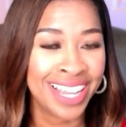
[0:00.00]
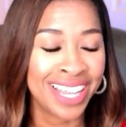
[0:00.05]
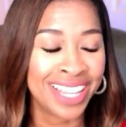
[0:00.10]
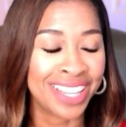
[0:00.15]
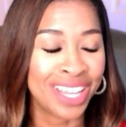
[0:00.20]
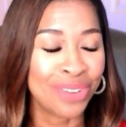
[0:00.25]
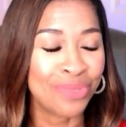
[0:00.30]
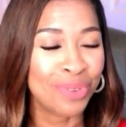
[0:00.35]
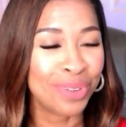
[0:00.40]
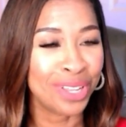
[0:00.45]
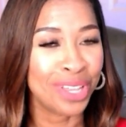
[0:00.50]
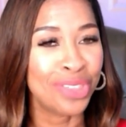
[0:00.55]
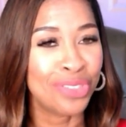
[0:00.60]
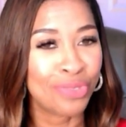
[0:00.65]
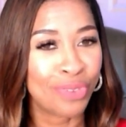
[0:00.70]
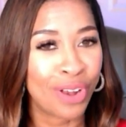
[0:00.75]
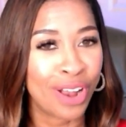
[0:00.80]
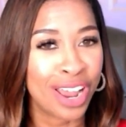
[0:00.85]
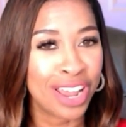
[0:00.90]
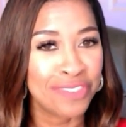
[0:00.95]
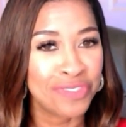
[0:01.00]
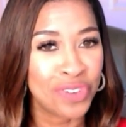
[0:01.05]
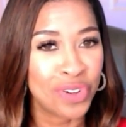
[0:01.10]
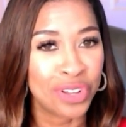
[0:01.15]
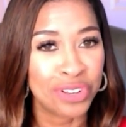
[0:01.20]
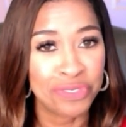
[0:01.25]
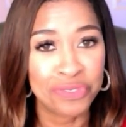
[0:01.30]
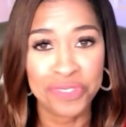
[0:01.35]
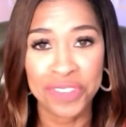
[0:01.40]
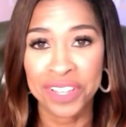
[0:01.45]
They really thrive
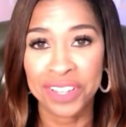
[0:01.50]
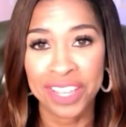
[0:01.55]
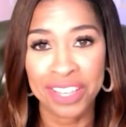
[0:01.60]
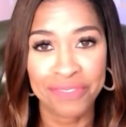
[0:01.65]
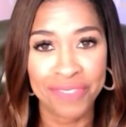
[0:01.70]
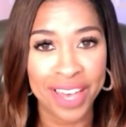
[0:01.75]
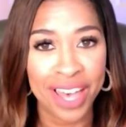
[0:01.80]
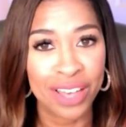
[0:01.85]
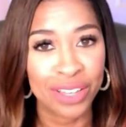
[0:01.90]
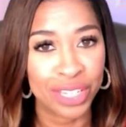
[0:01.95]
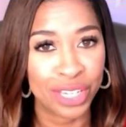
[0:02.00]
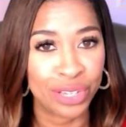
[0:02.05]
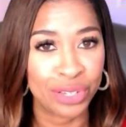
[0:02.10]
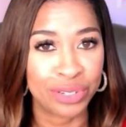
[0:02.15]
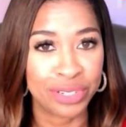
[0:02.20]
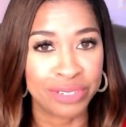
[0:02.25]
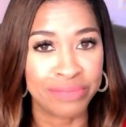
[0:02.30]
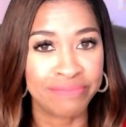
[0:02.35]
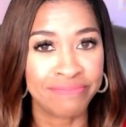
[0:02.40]
on feeling valued.